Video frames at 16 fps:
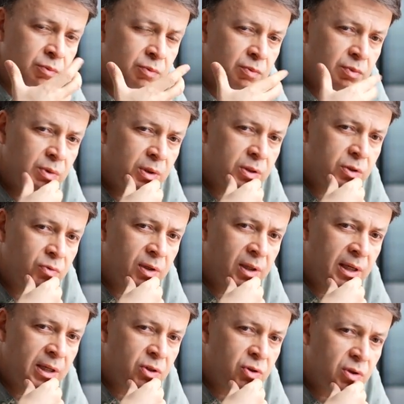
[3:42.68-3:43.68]
It's
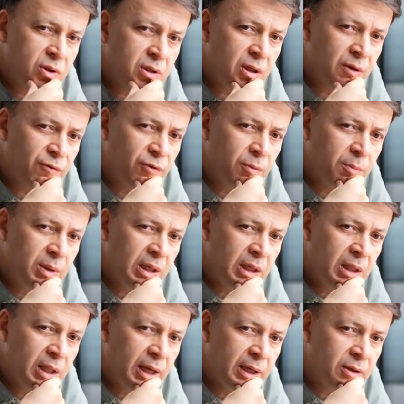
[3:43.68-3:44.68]
really interesting for me,
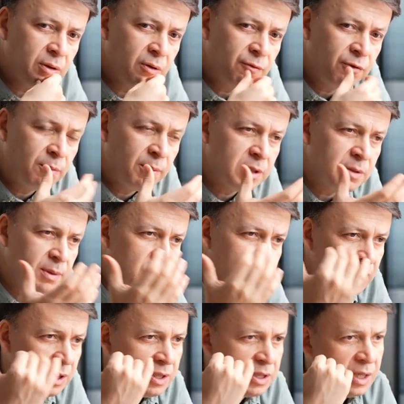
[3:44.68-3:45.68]
from
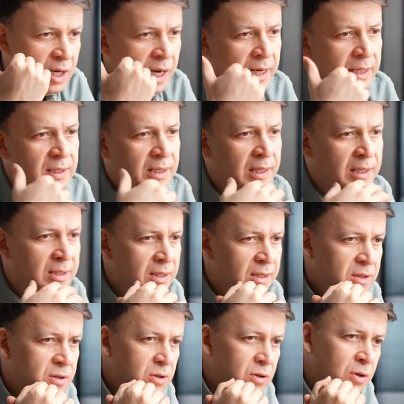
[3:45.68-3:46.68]
Azerbaijani side, it
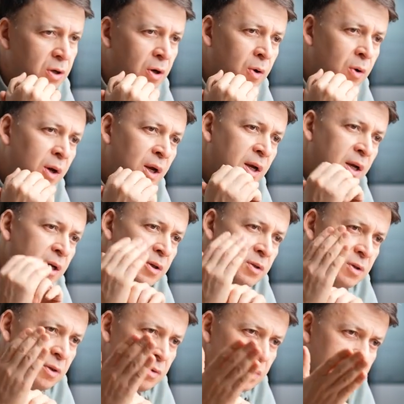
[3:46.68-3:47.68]
is,
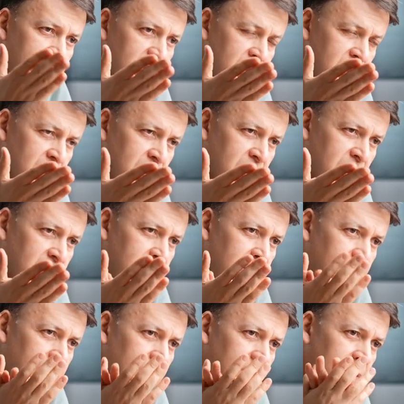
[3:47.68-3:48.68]
there is a
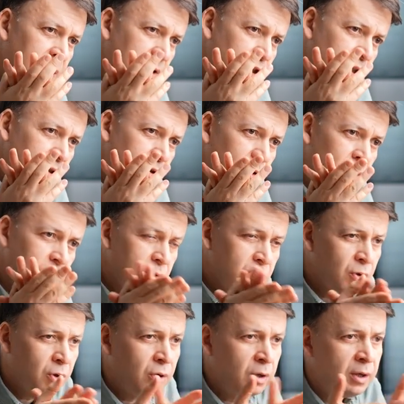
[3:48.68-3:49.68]
Lachin
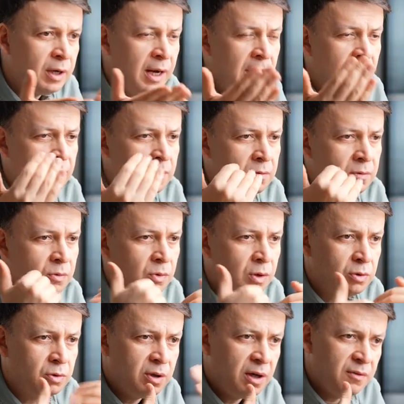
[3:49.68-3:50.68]
corridor, and we
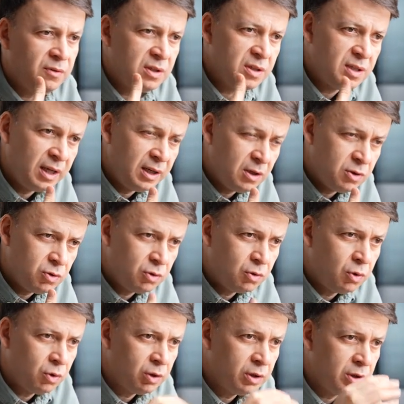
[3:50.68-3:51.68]
want to have the Zengezur
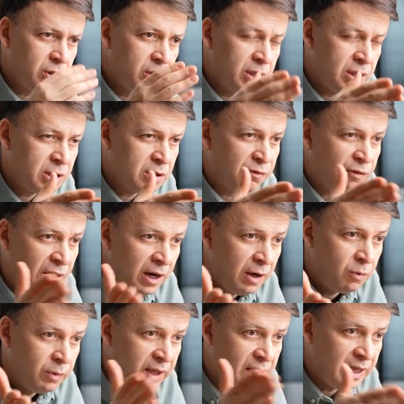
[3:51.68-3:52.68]
corridor. It's fair.
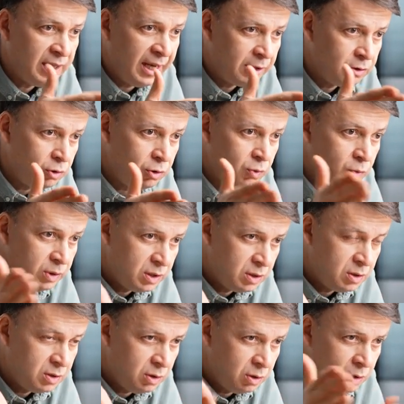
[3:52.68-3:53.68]
We connect you
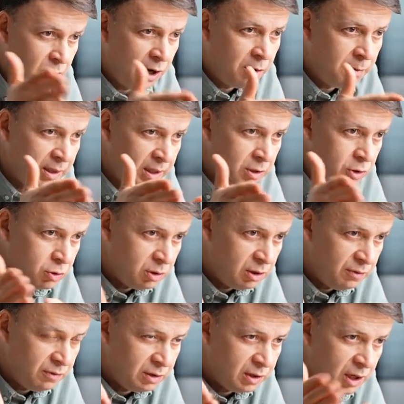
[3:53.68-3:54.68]
with, Armenians who
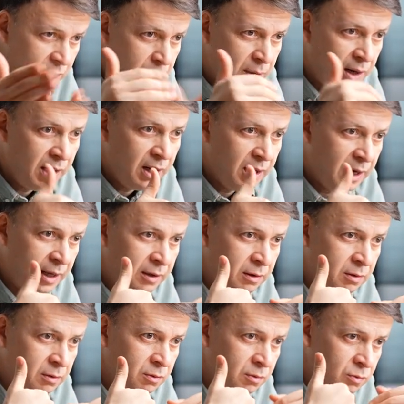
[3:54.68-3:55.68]
live in Karabakh,
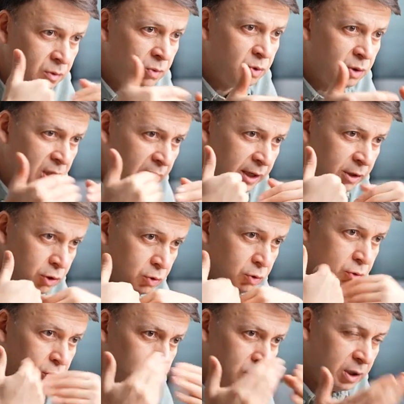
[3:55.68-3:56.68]
and we would like you
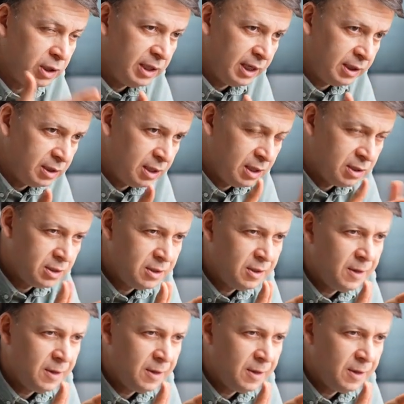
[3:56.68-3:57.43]
to connect us